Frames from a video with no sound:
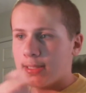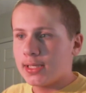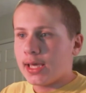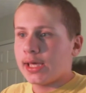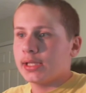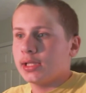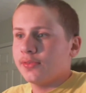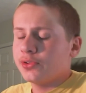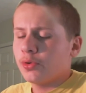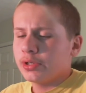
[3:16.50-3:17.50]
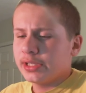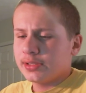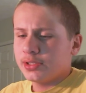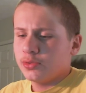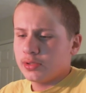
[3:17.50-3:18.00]
And if you are
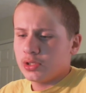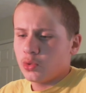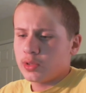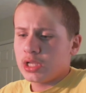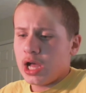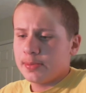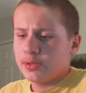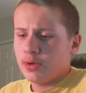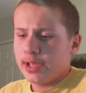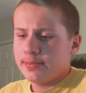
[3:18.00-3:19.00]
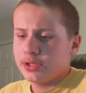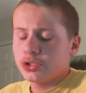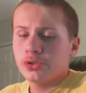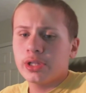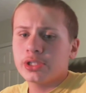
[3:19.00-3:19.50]
dancing to a song with copyright, make
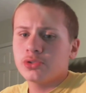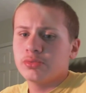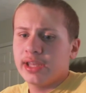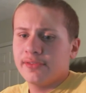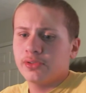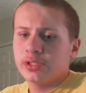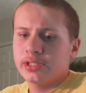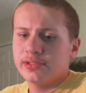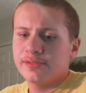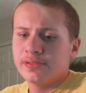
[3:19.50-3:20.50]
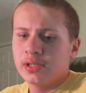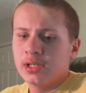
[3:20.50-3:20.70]
sure that you definitely get